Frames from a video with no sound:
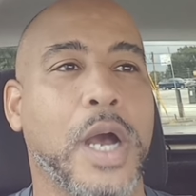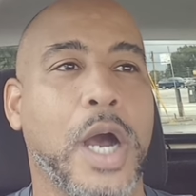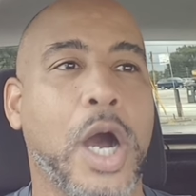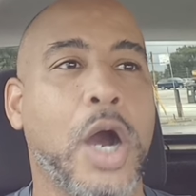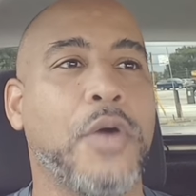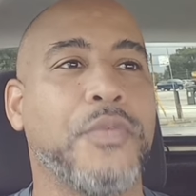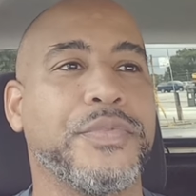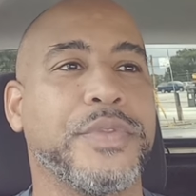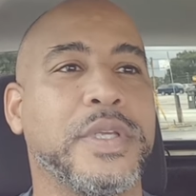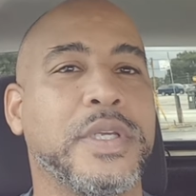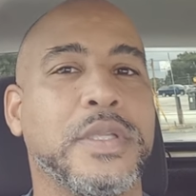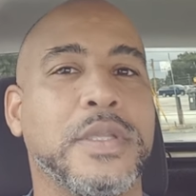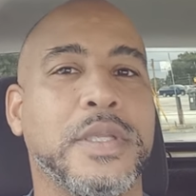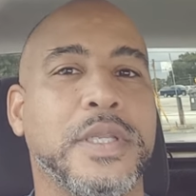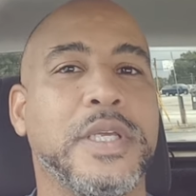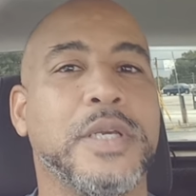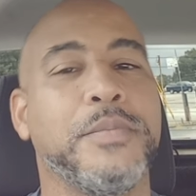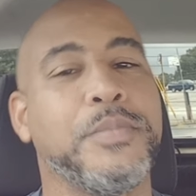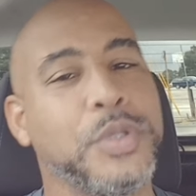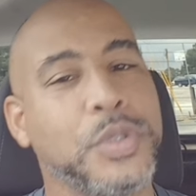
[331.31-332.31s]
Often
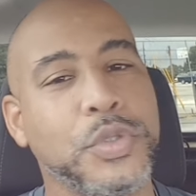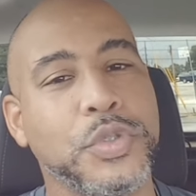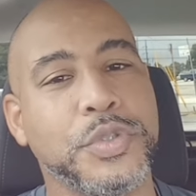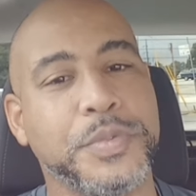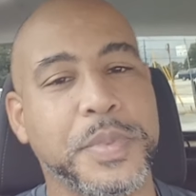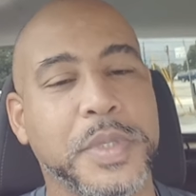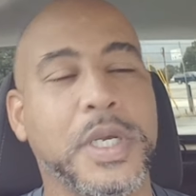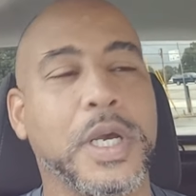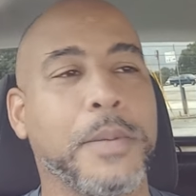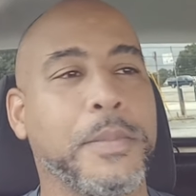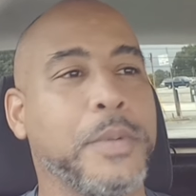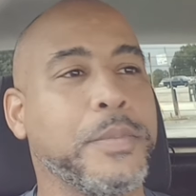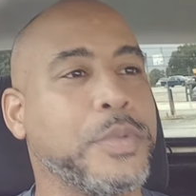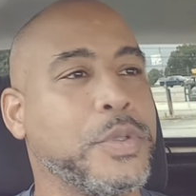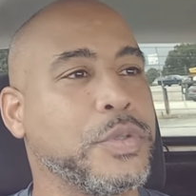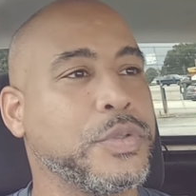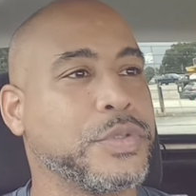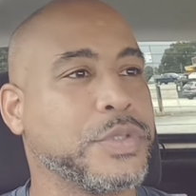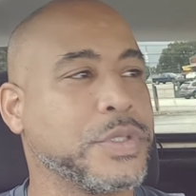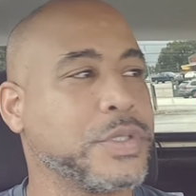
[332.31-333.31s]
the abused become
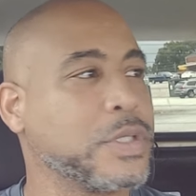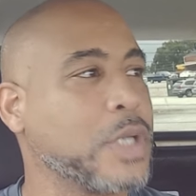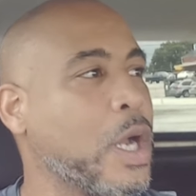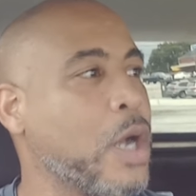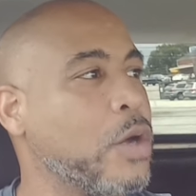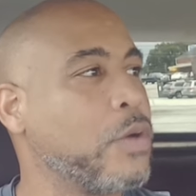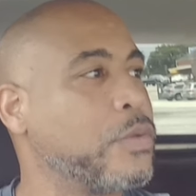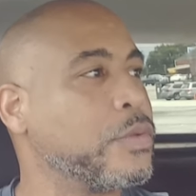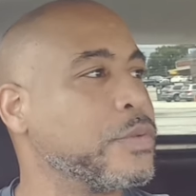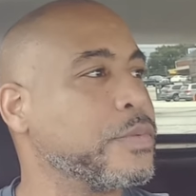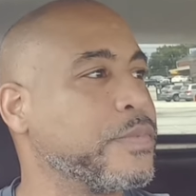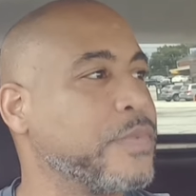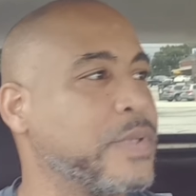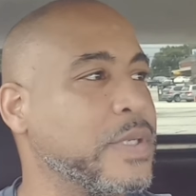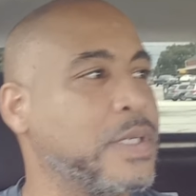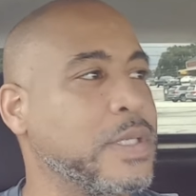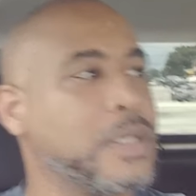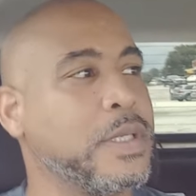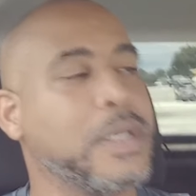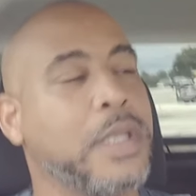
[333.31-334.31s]
abusers.
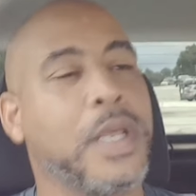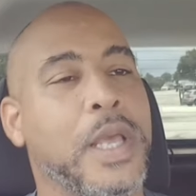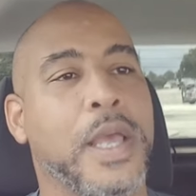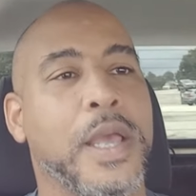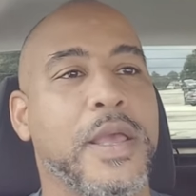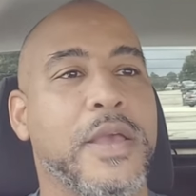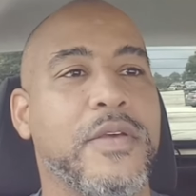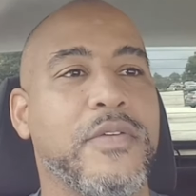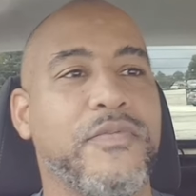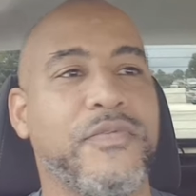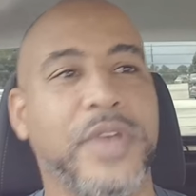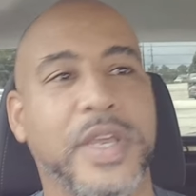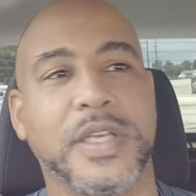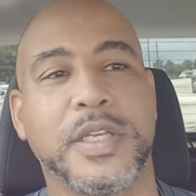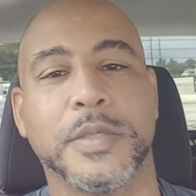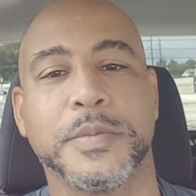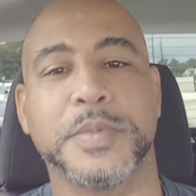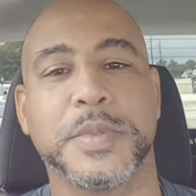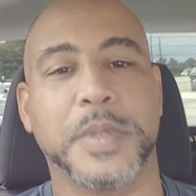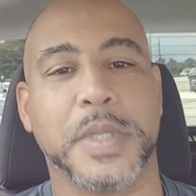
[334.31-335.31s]
Often
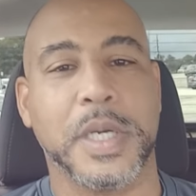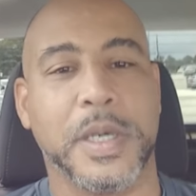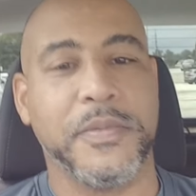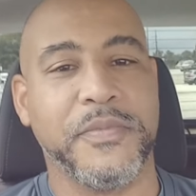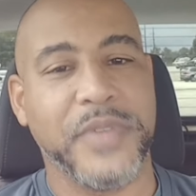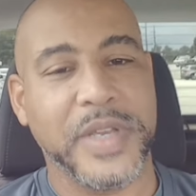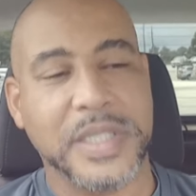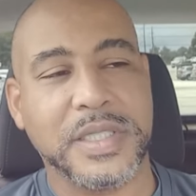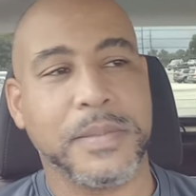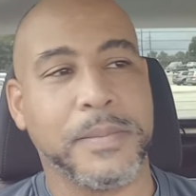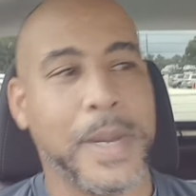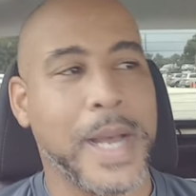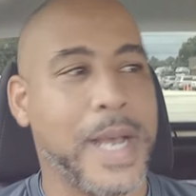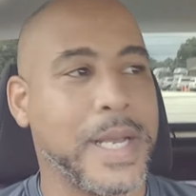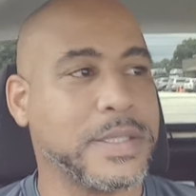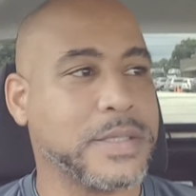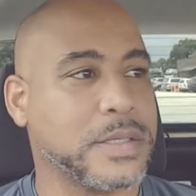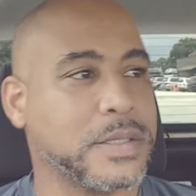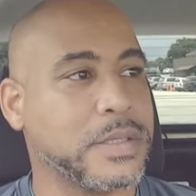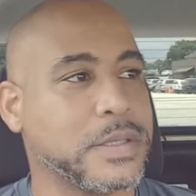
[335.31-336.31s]
victims become
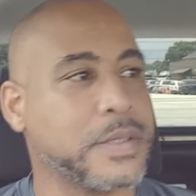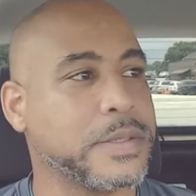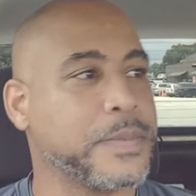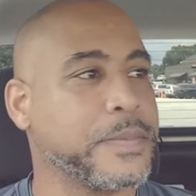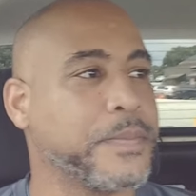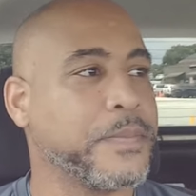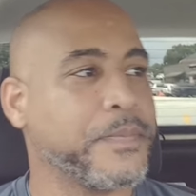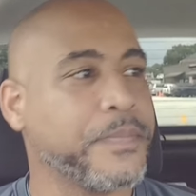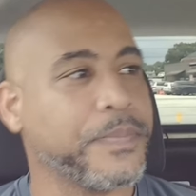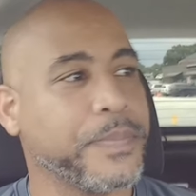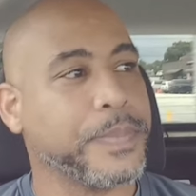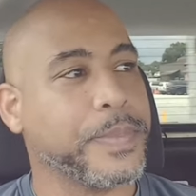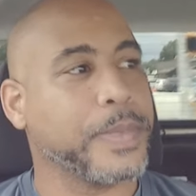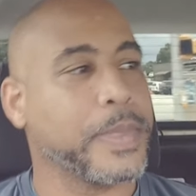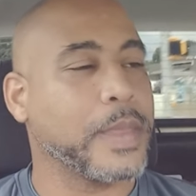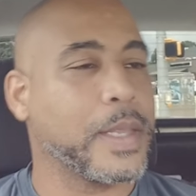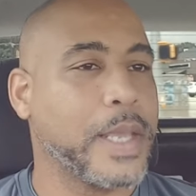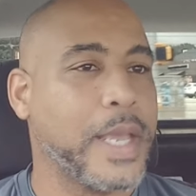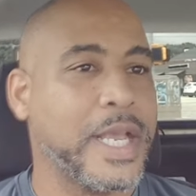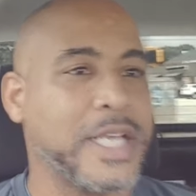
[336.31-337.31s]
victimizers.
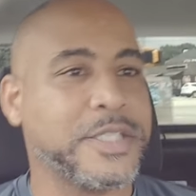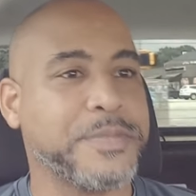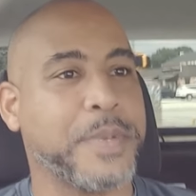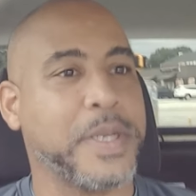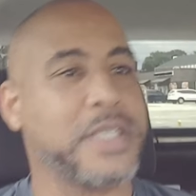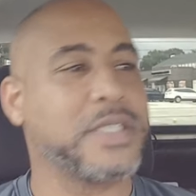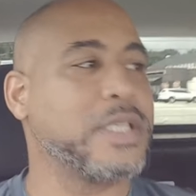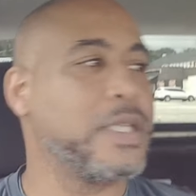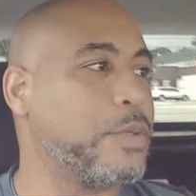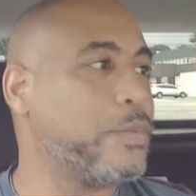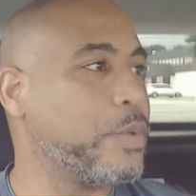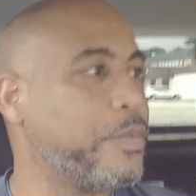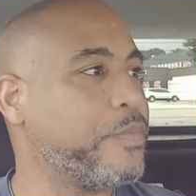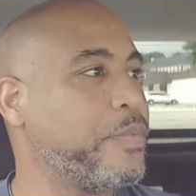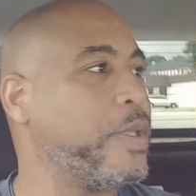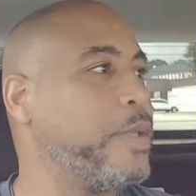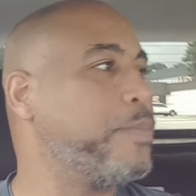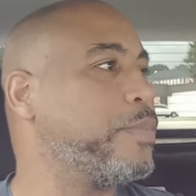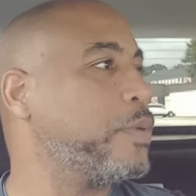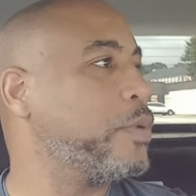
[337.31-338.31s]
Especially with
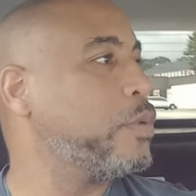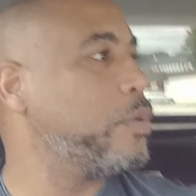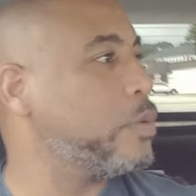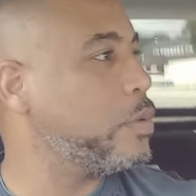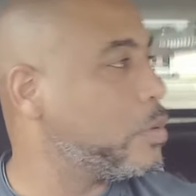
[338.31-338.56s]
people